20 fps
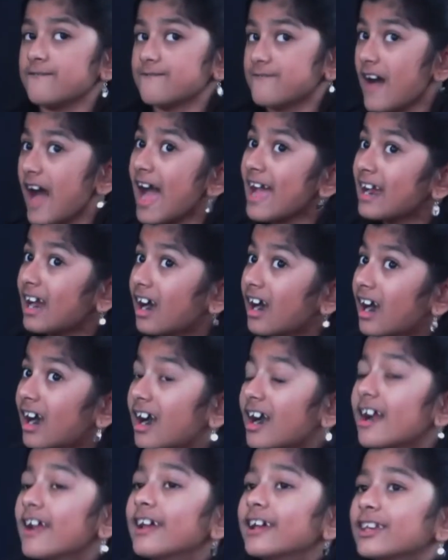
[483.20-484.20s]

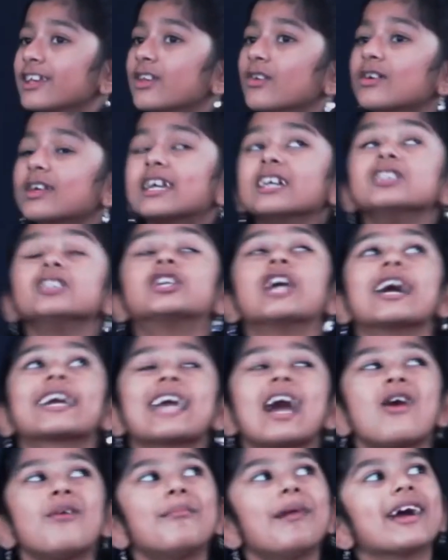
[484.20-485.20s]
fire, you can check
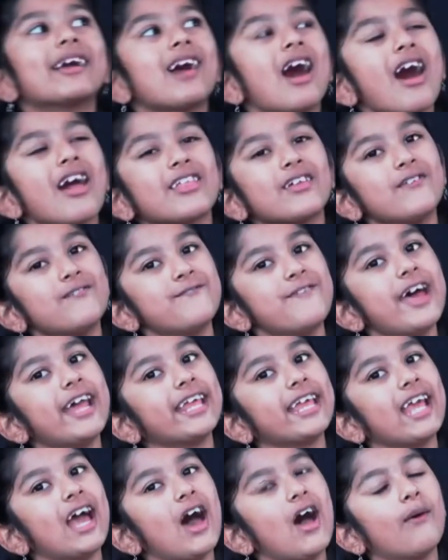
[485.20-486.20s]
out my other
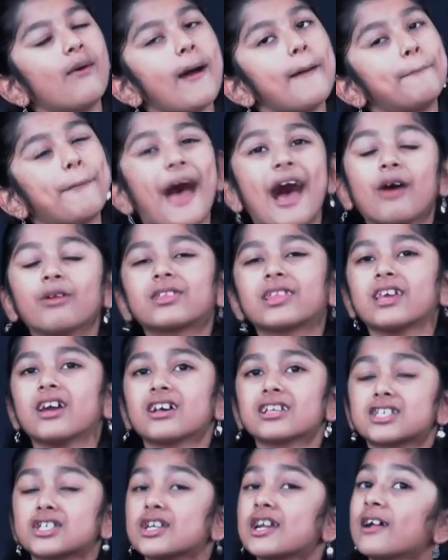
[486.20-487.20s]
video about the
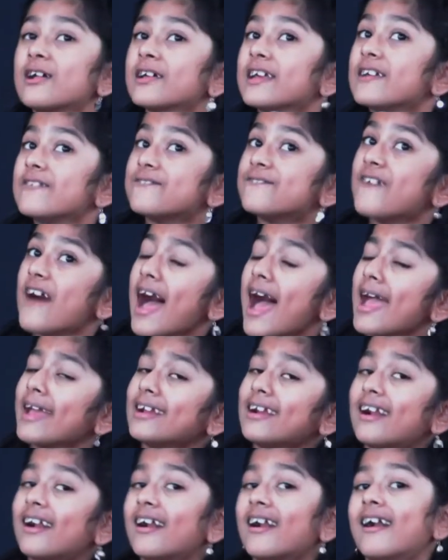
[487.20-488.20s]
Australian
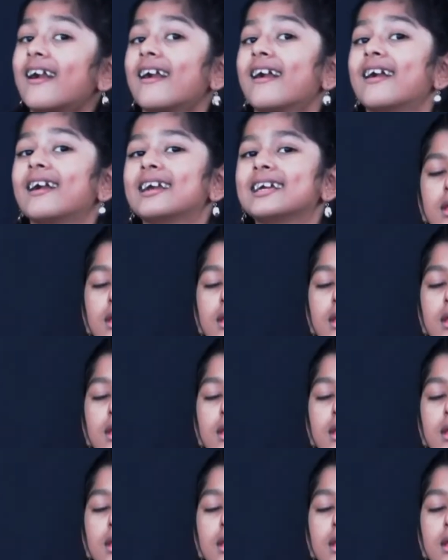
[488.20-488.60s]
fire.